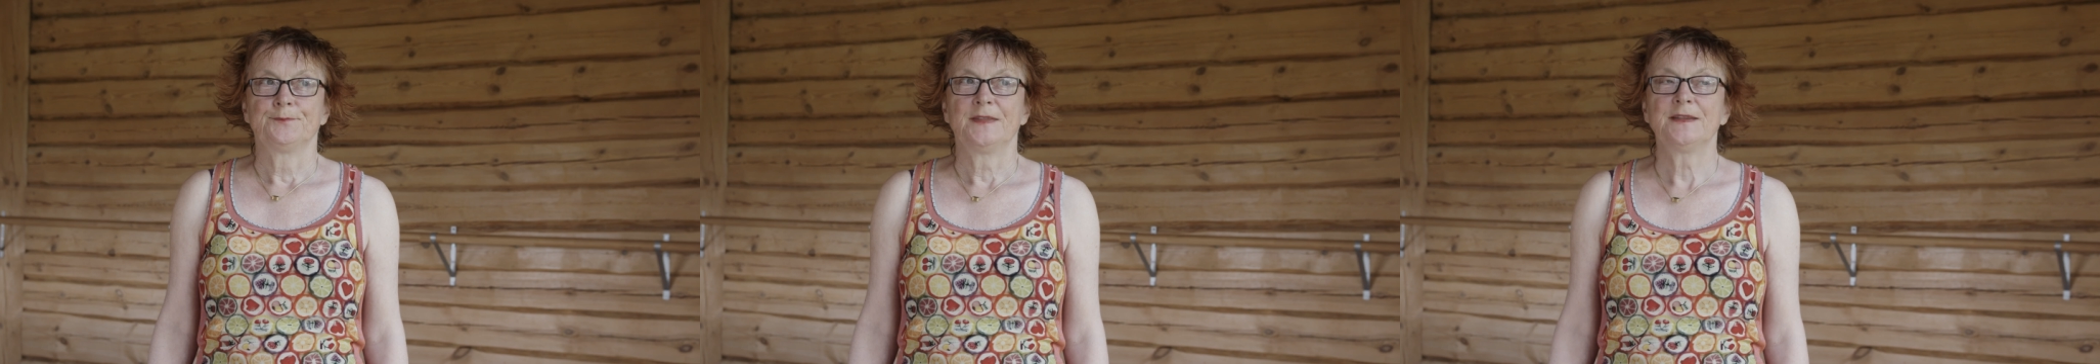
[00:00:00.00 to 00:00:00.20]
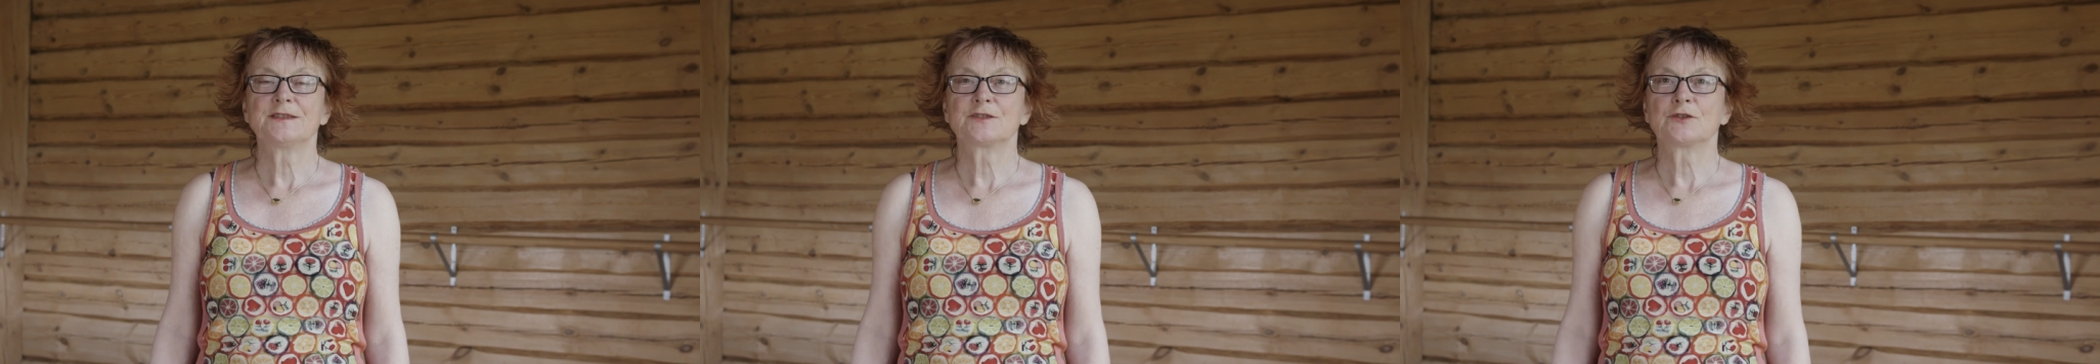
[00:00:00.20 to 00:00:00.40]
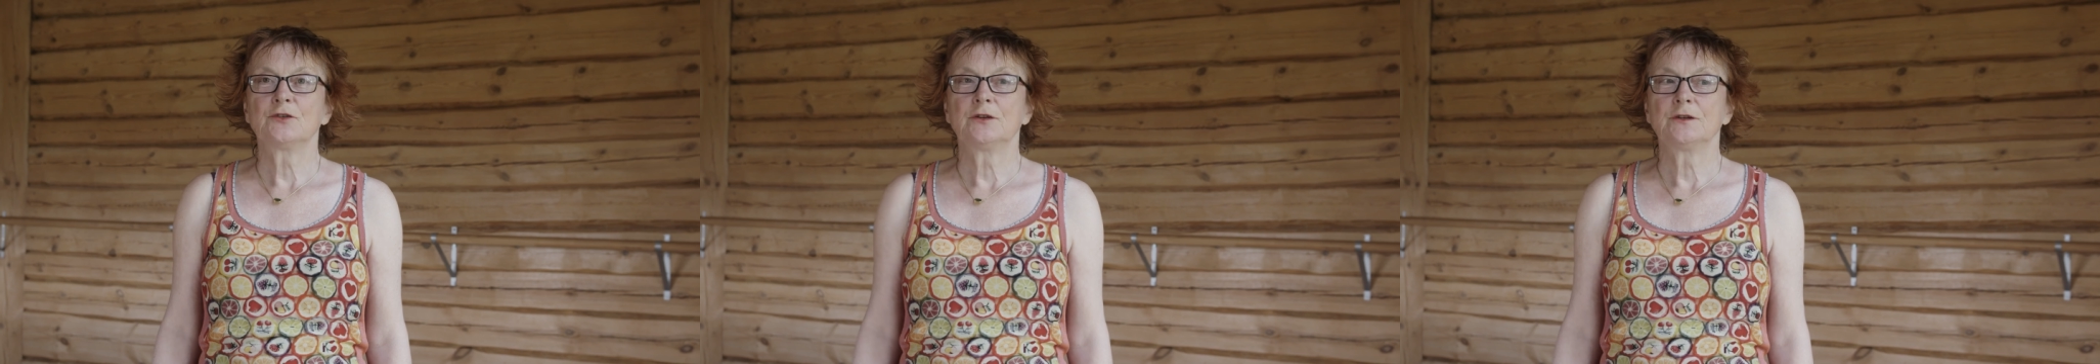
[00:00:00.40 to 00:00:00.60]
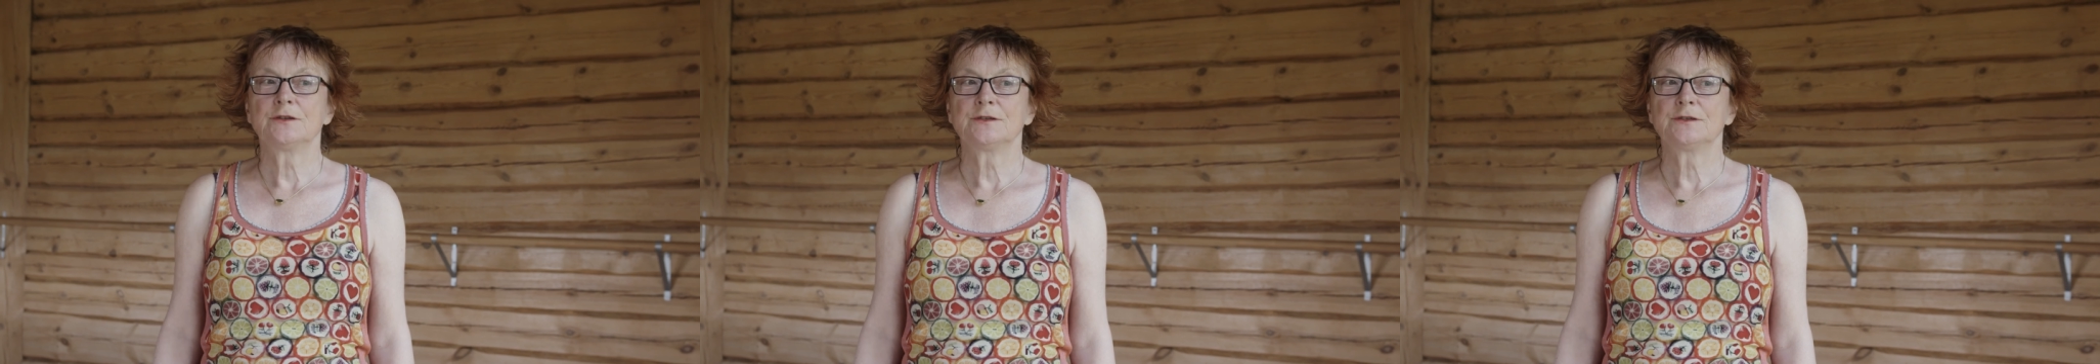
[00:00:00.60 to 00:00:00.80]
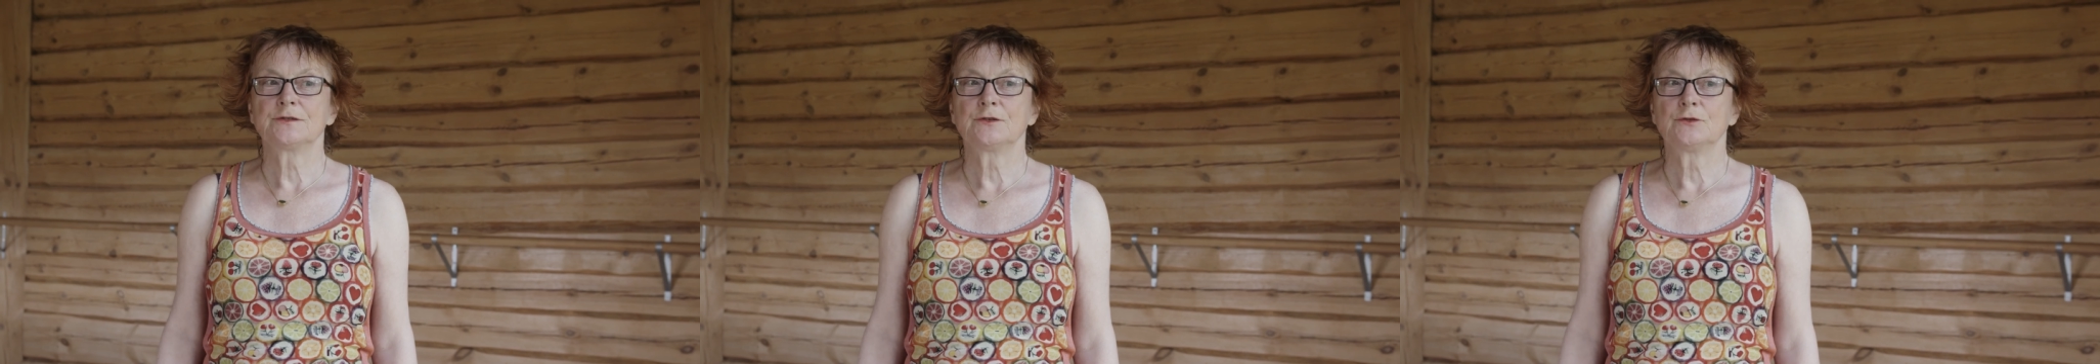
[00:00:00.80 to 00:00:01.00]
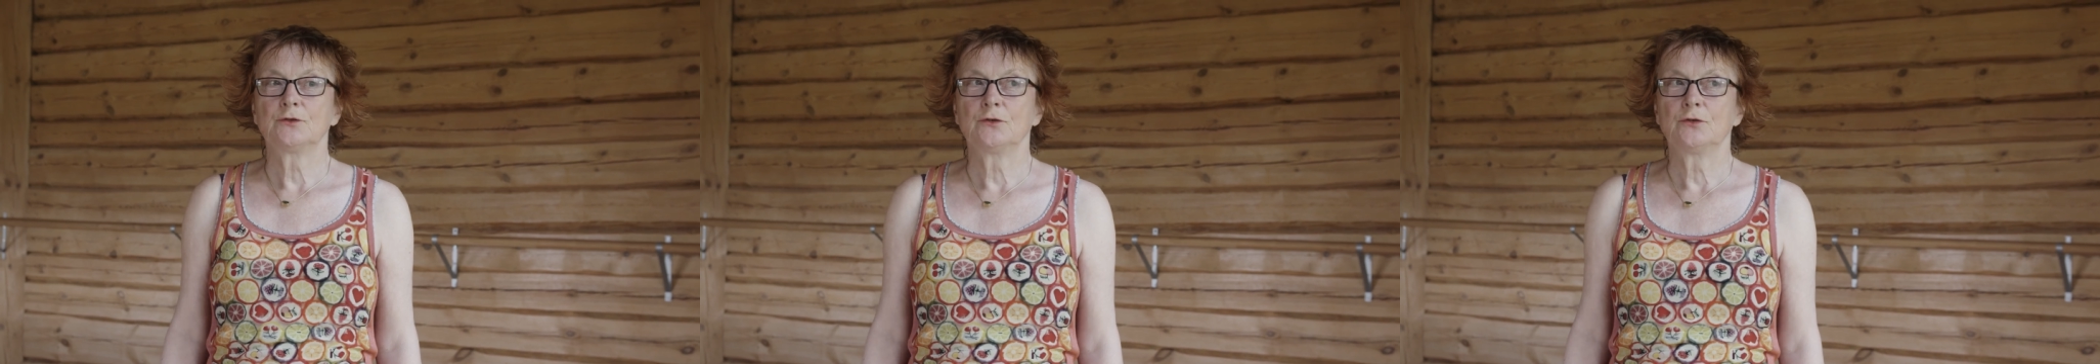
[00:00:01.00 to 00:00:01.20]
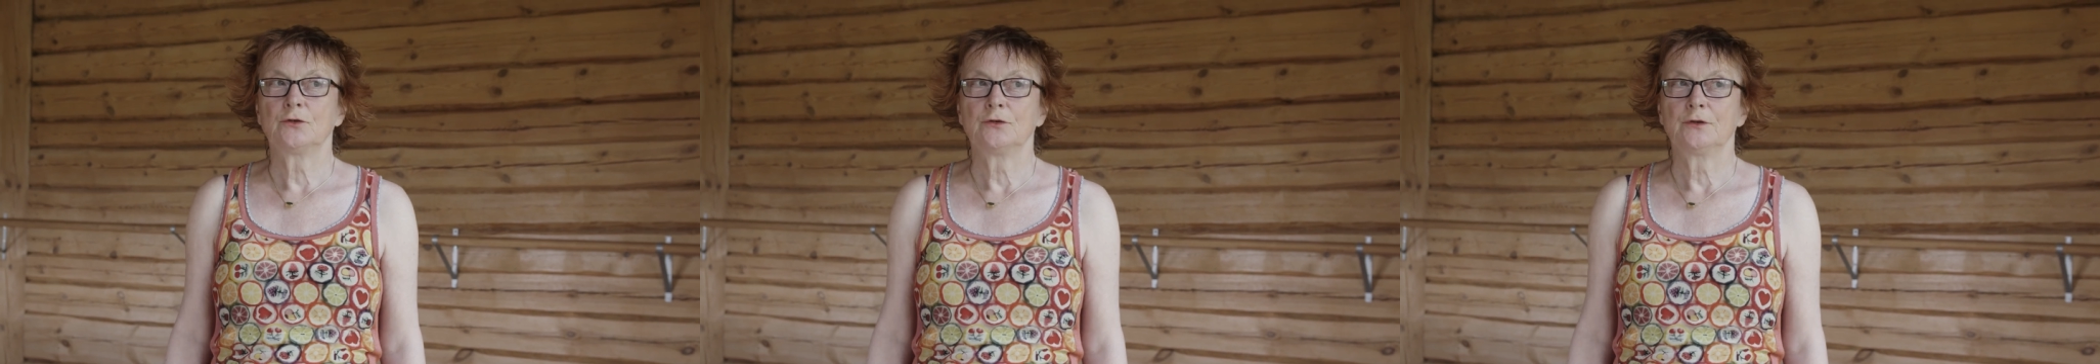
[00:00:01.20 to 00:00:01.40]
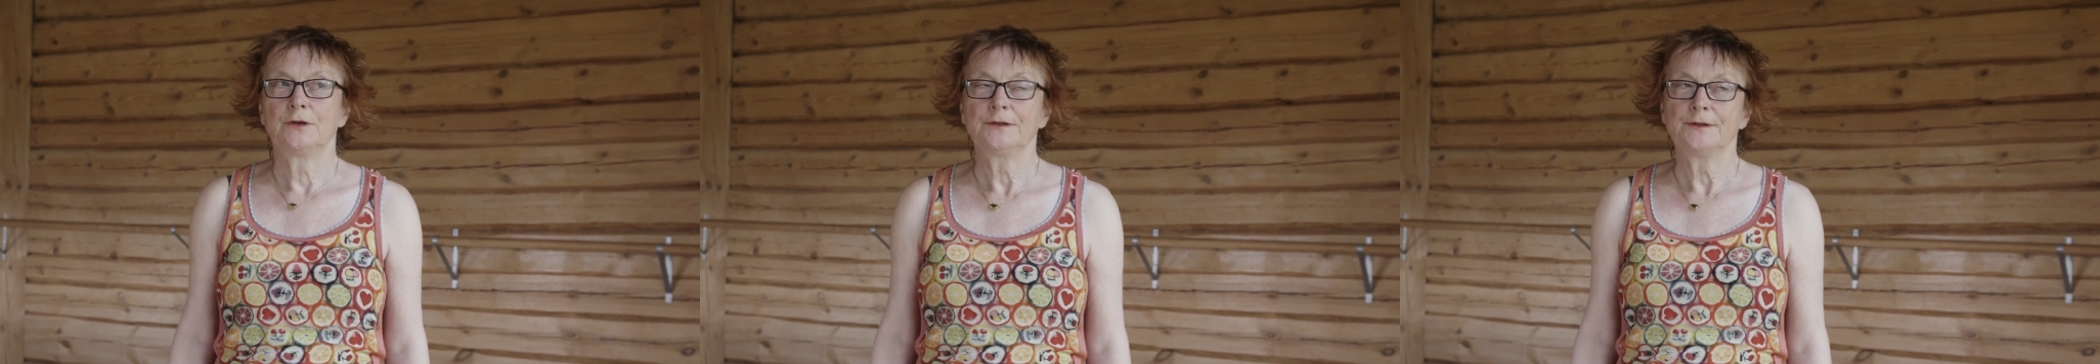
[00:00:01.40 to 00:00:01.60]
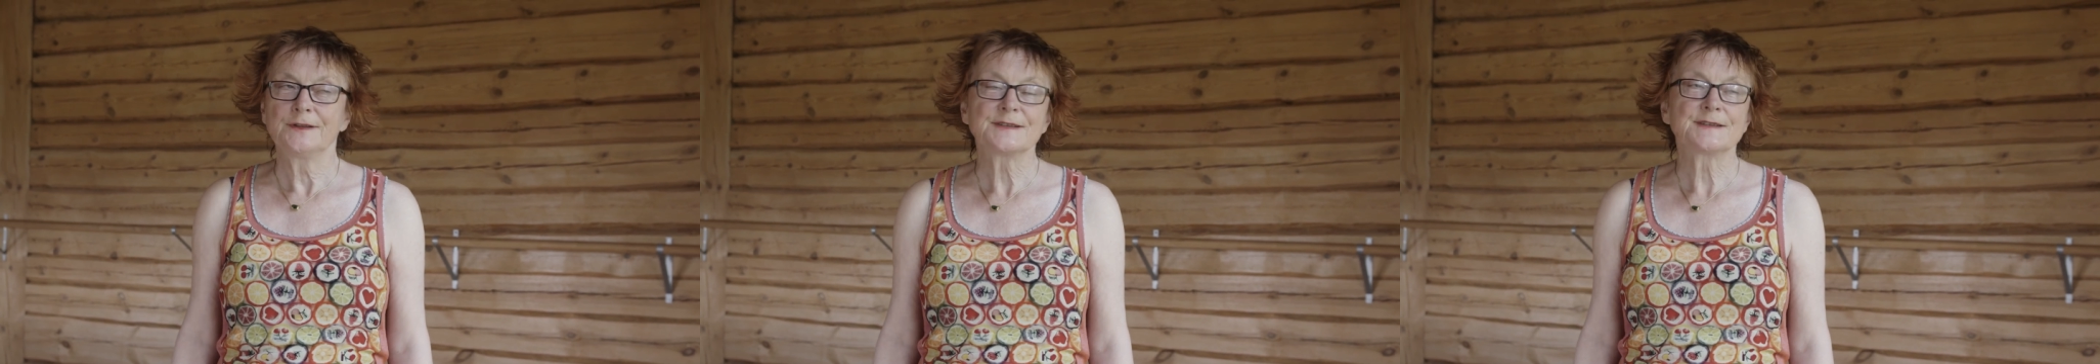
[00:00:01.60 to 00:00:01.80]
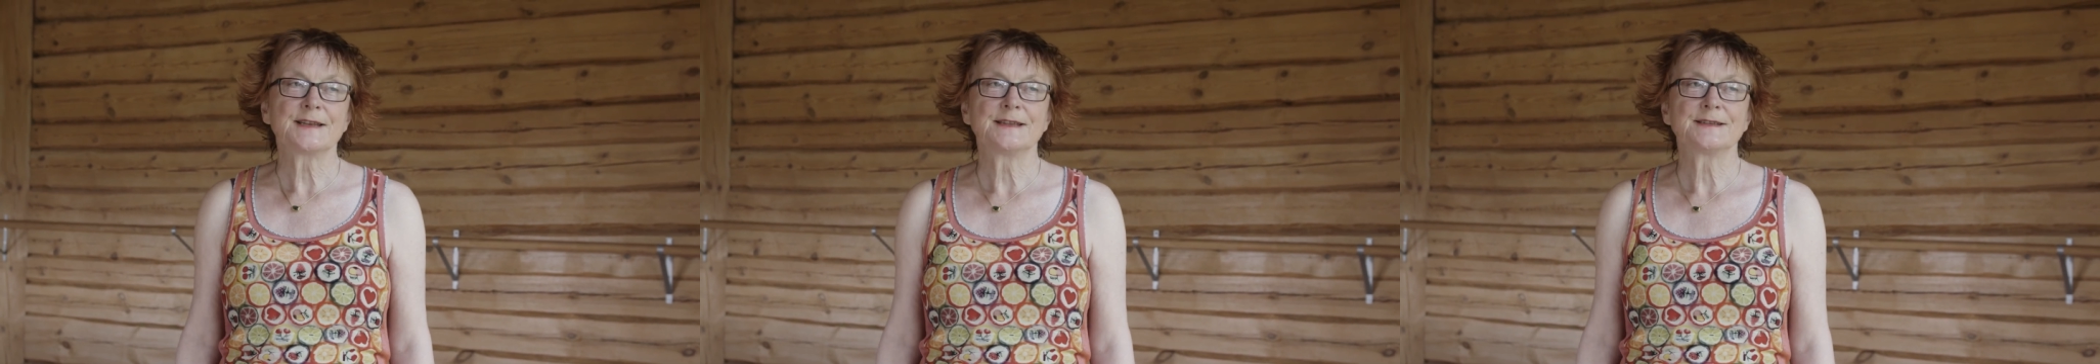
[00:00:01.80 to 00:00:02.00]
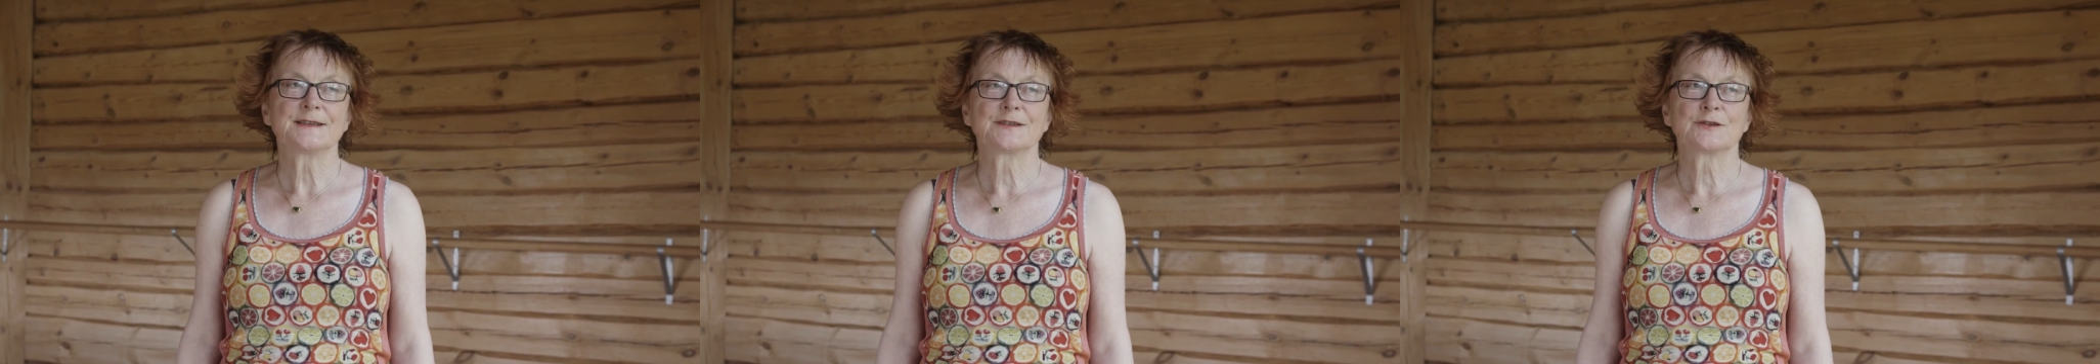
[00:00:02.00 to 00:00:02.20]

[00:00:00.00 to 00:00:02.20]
This dance